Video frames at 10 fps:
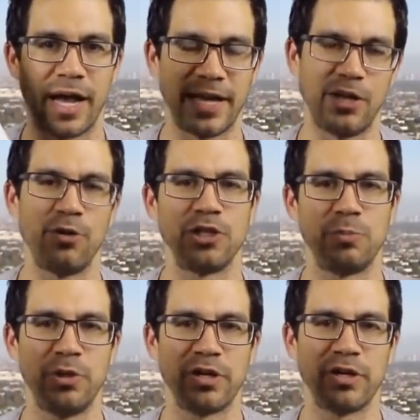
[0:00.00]
I know this
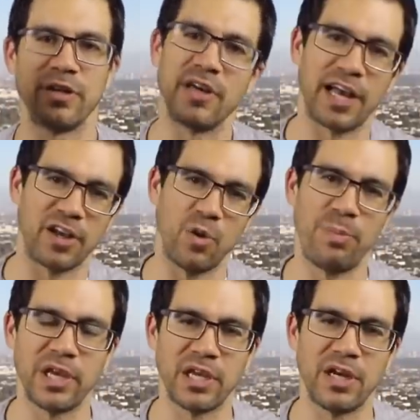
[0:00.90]
book, I go
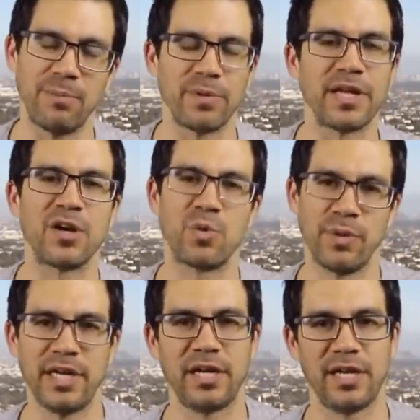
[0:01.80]
pick it up and I'll
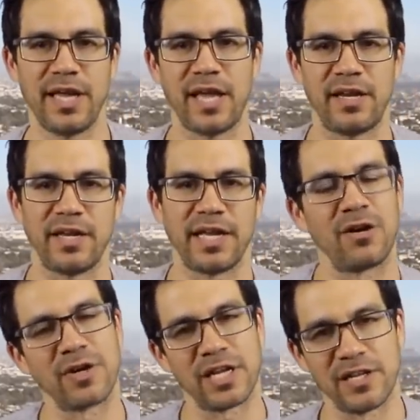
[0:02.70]
read it again, and
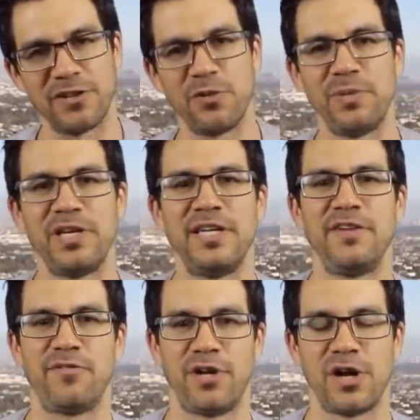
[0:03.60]
I'll get a little bit of
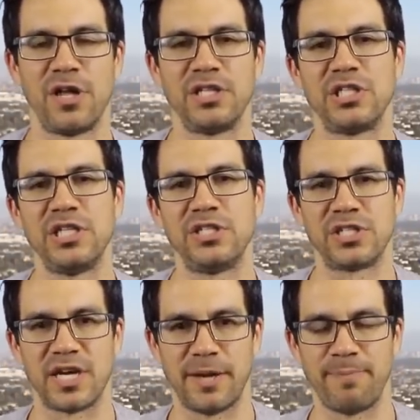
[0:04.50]
different knowledge
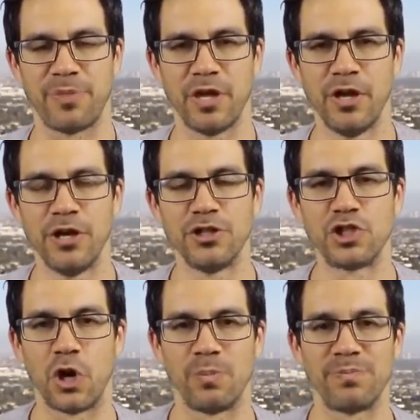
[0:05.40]
each time.
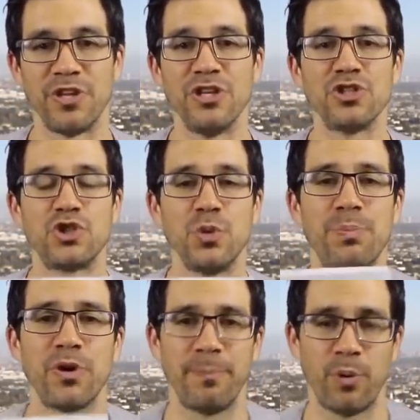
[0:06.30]
So,
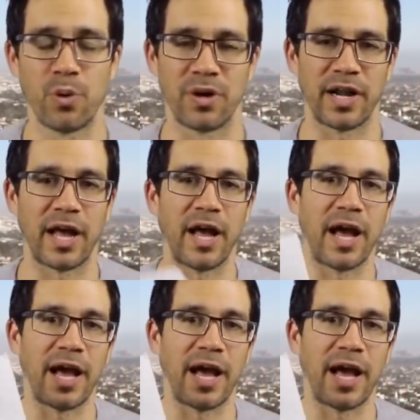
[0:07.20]
super important.